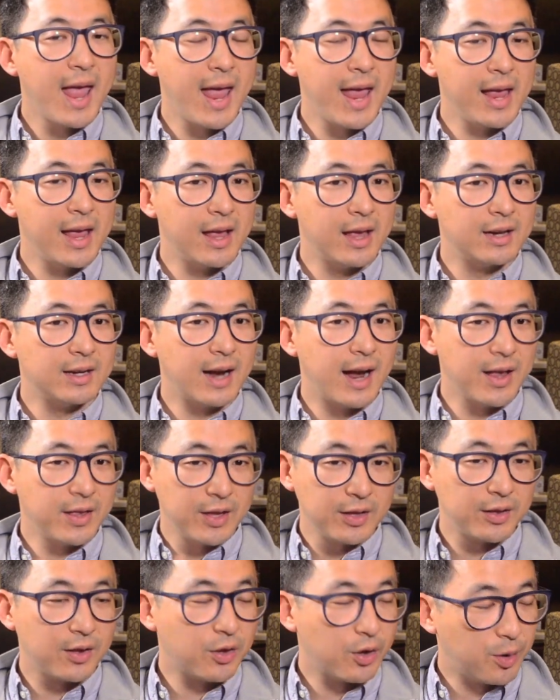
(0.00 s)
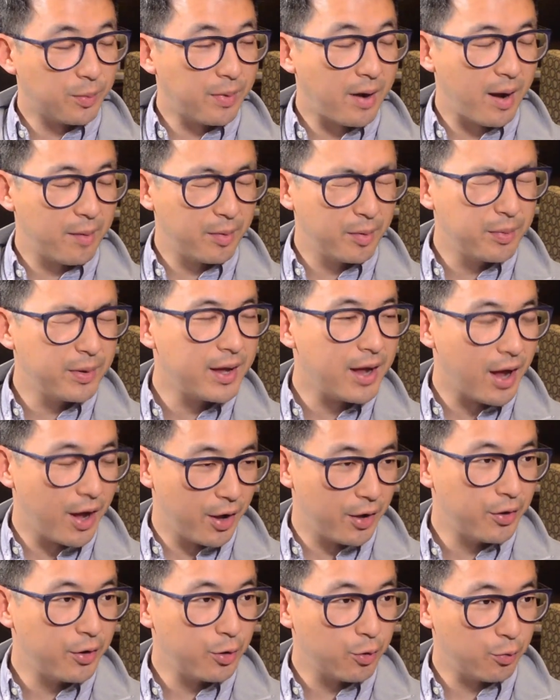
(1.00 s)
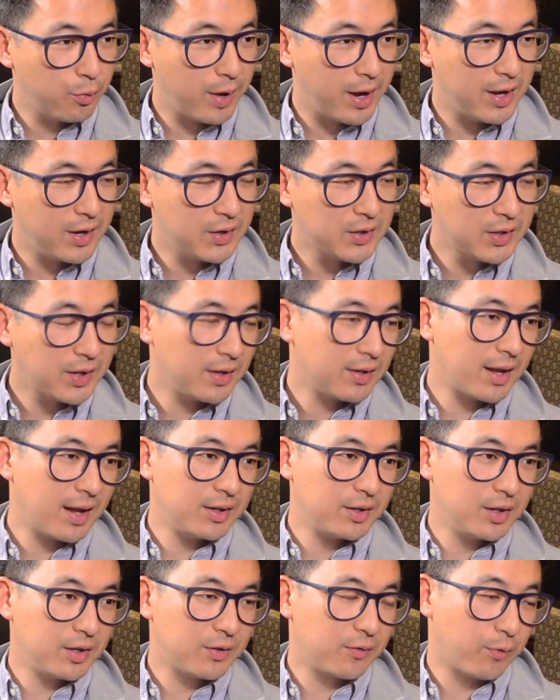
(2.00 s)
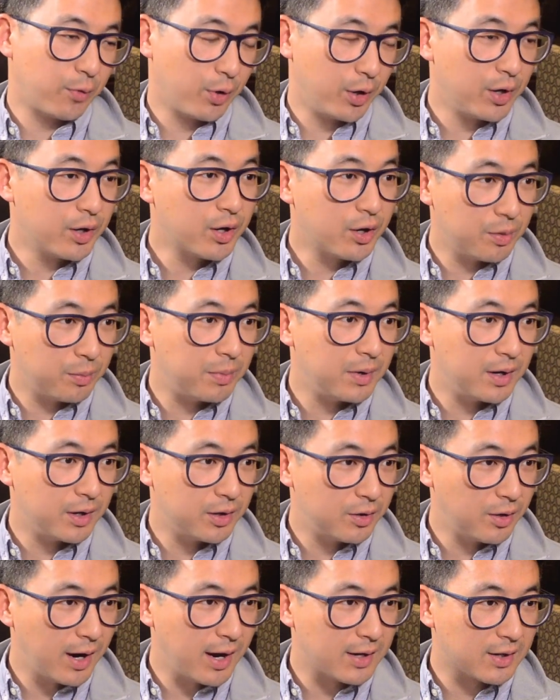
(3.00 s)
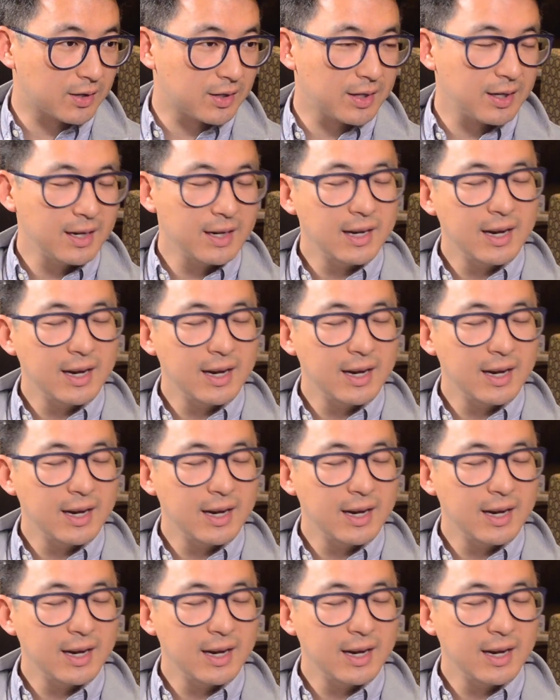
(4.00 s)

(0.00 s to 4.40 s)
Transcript: And I think that there are probably other ways that that dysphoria could be addressed.